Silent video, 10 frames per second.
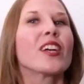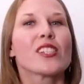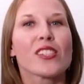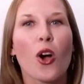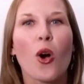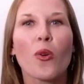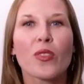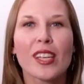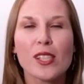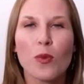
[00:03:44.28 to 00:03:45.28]
So
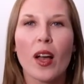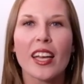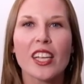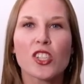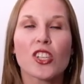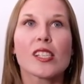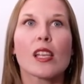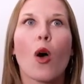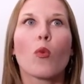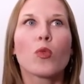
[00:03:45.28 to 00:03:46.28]
this one just
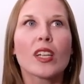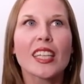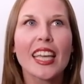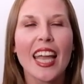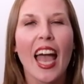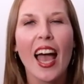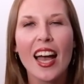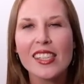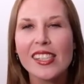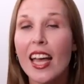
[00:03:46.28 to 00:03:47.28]
really
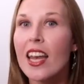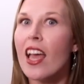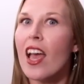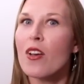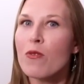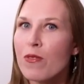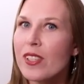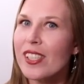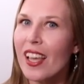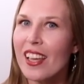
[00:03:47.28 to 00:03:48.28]
adds that
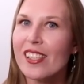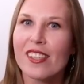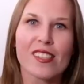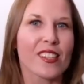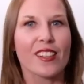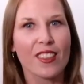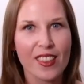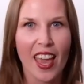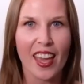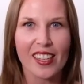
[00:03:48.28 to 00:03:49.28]
emphasis to the
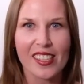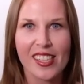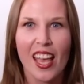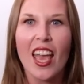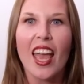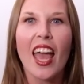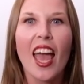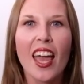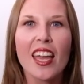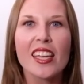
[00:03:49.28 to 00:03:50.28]
thanks.
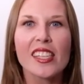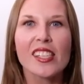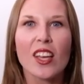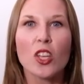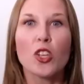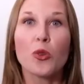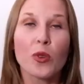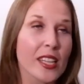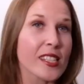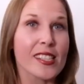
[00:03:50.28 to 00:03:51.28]
And
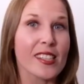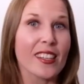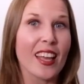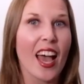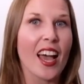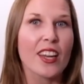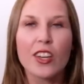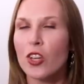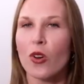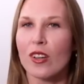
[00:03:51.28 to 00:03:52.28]
you can still
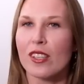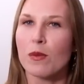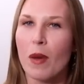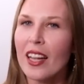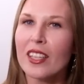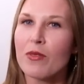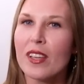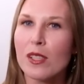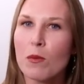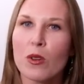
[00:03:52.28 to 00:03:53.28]
add your smiley
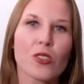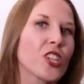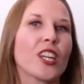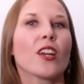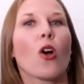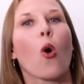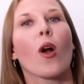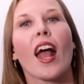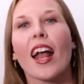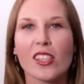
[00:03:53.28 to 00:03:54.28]
face emoji
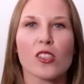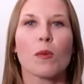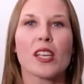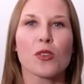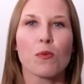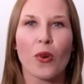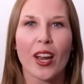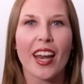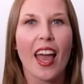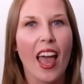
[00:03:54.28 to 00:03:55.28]
or exclamation
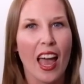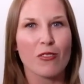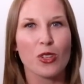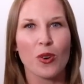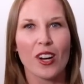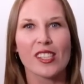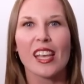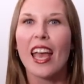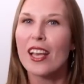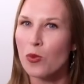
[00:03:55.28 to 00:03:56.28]
point afterwards
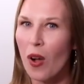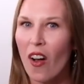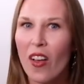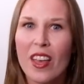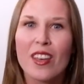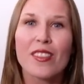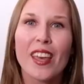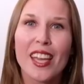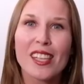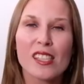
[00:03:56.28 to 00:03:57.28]
as well.
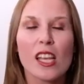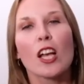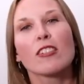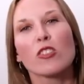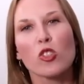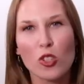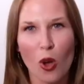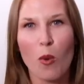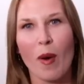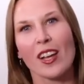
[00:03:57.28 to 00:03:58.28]
Thanks
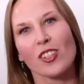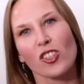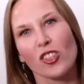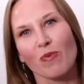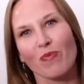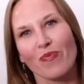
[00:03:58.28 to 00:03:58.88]
so much.